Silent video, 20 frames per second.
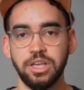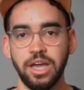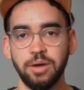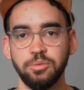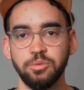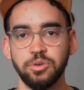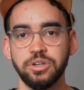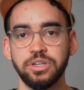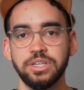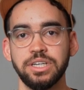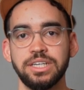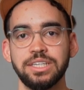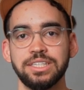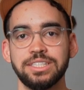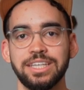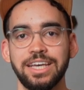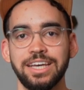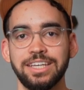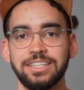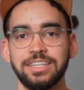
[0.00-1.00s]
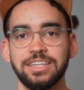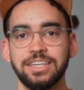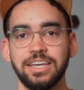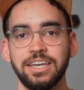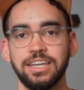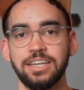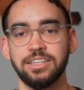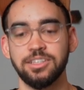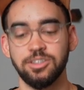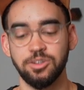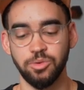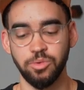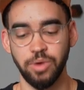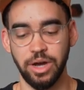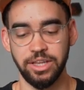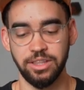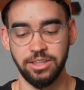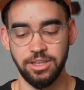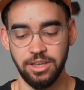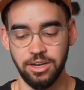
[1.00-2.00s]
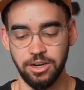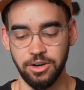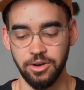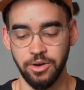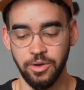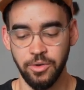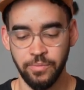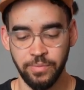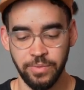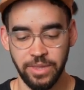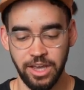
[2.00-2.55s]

camera is indicated right here.